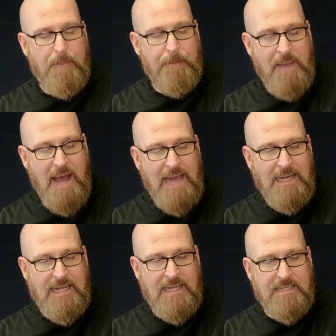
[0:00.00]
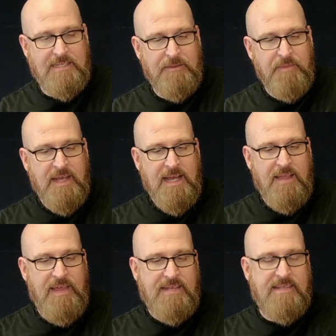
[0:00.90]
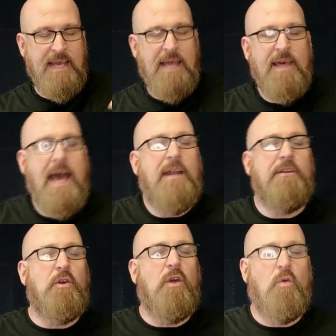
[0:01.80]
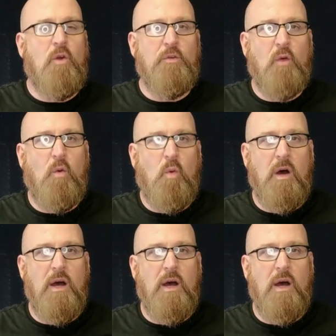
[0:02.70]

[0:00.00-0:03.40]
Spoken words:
Mine is, they say that during World War